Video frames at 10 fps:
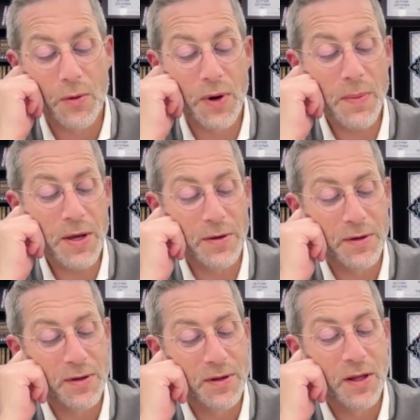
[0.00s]
Rebbe,
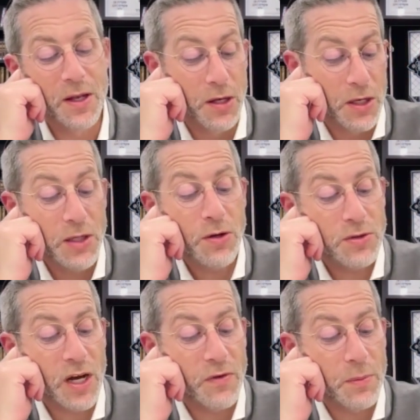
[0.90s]
nidon
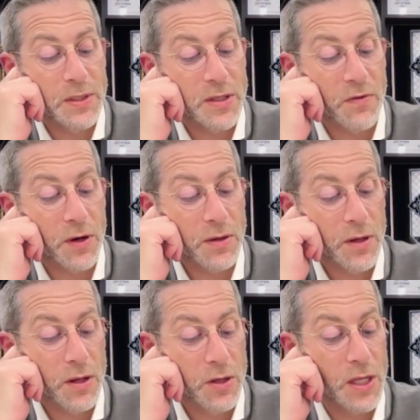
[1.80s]
davar midavar,
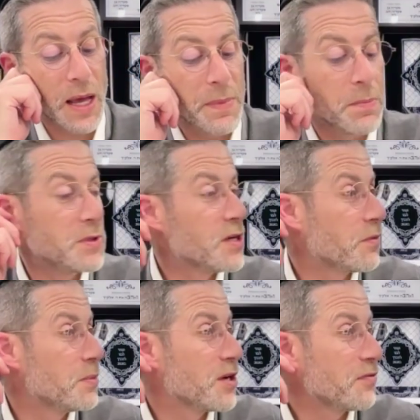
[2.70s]
yilamed
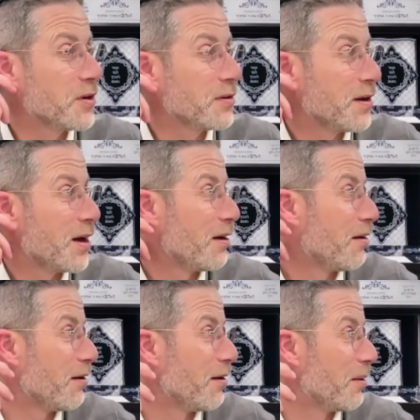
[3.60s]
davar midavar.
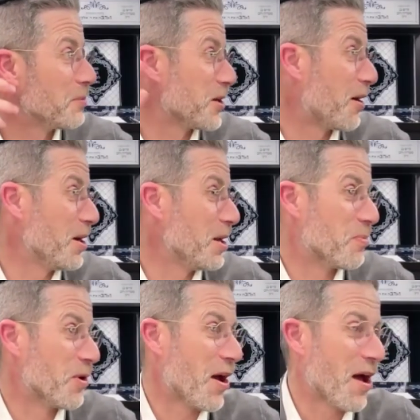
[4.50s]
I'm sorry,
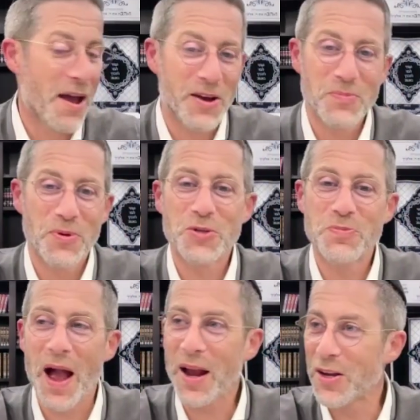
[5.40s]
but I could push
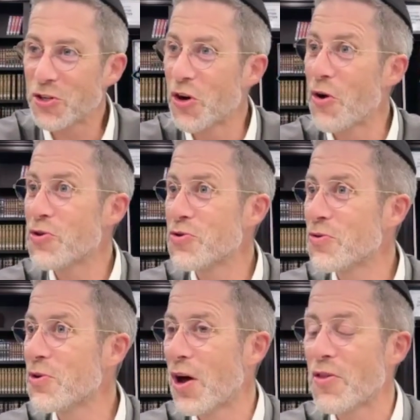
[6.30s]
back and show
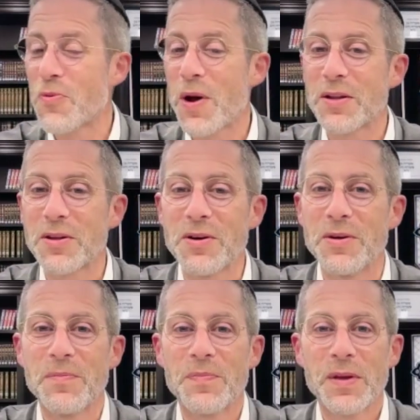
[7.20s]
you another way to
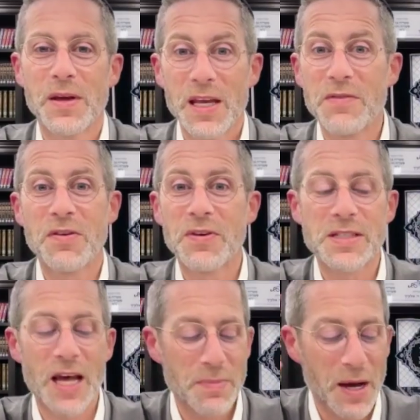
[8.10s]
learn, even if it's
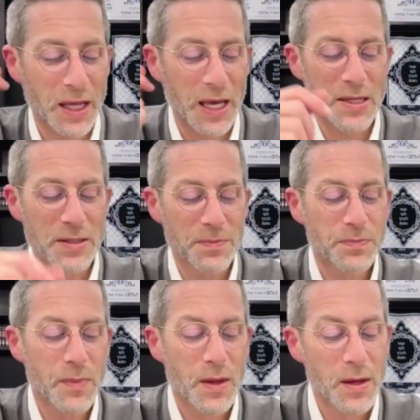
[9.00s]
not about a chet.
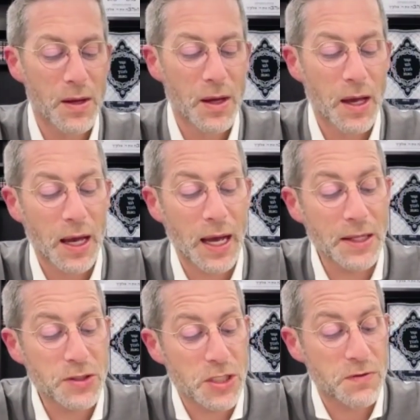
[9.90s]

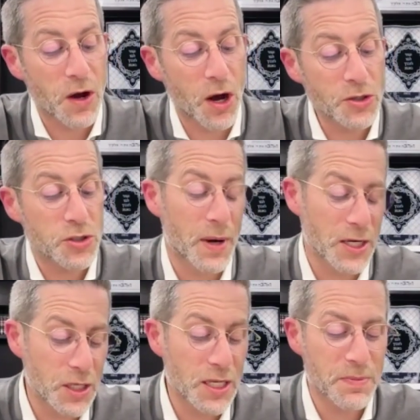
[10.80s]
Chatas ve'asham,
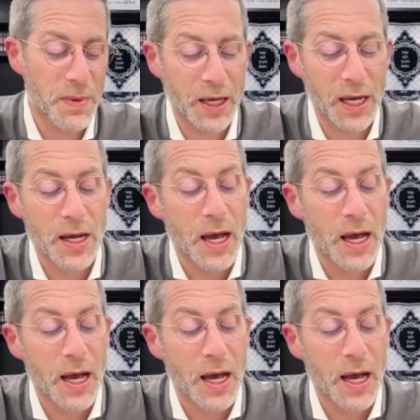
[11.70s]
actually it is about a chet.